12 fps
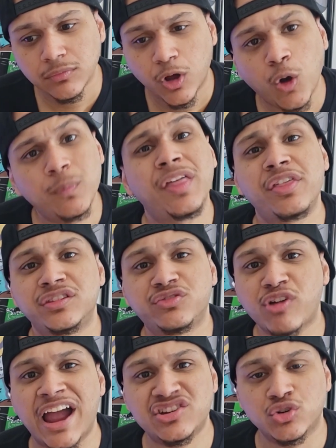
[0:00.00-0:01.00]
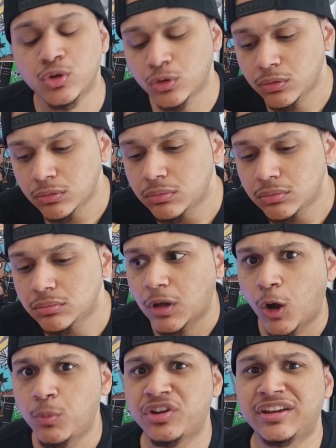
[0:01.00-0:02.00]
Hope nothing's fragile. I
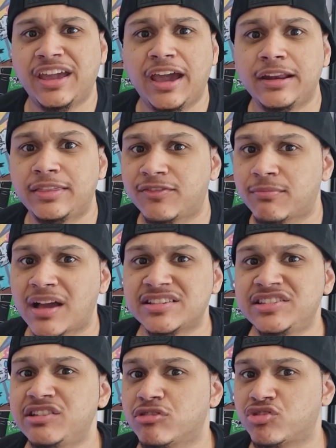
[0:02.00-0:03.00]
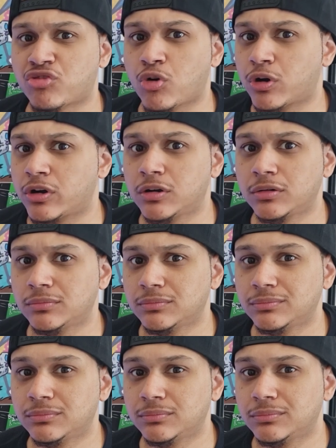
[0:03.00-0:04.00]
hope she didn't get anything from our secret drawer.
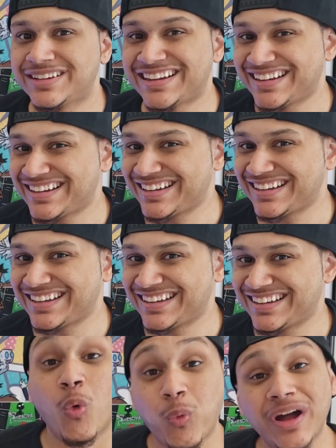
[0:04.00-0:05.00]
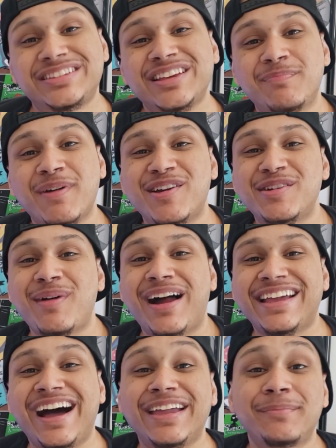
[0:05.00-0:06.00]
What's up,
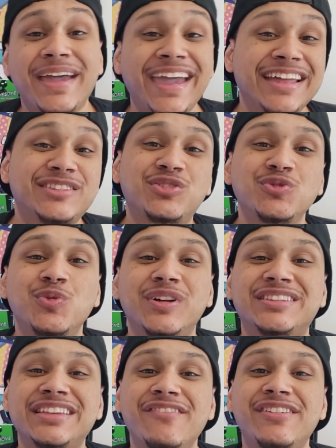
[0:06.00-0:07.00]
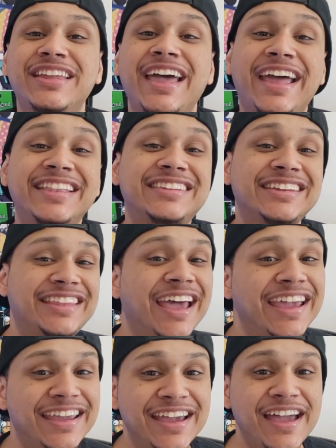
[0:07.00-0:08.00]
everybody? I am Ant217, and
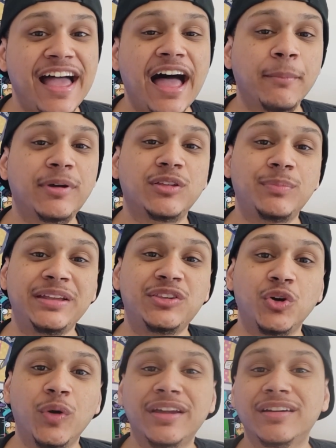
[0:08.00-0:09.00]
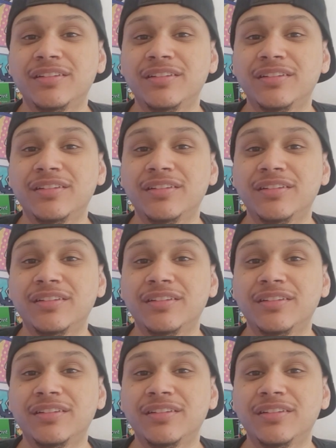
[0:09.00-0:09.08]
today I'm going to be doing